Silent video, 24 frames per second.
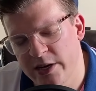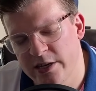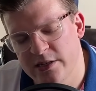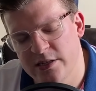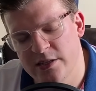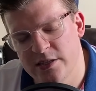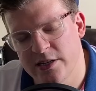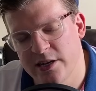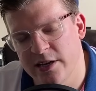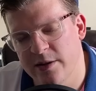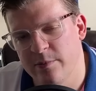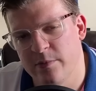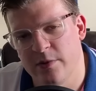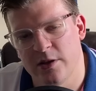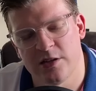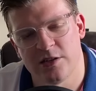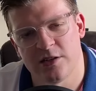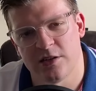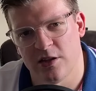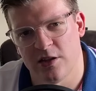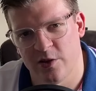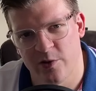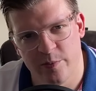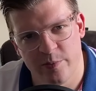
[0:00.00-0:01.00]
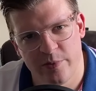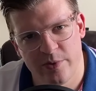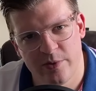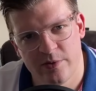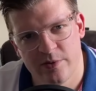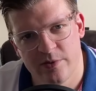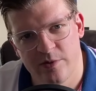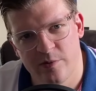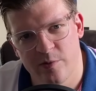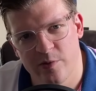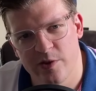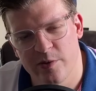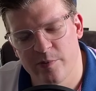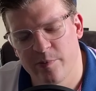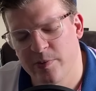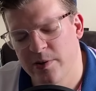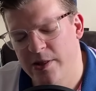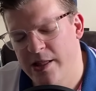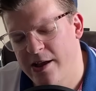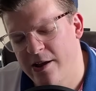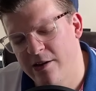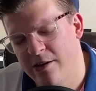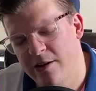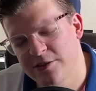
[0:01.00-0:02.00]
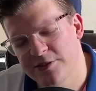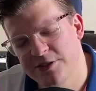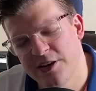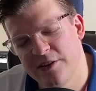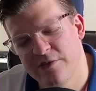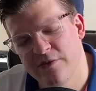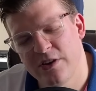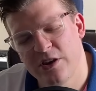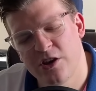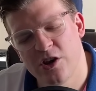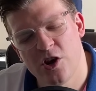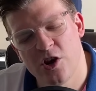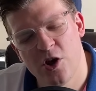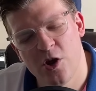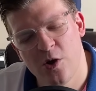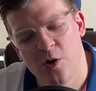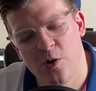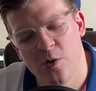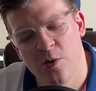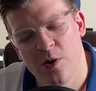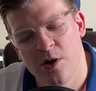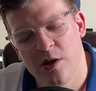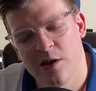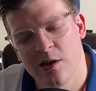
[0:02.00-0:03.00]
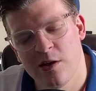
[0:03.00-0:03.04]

seamless loop where the player doesn't even know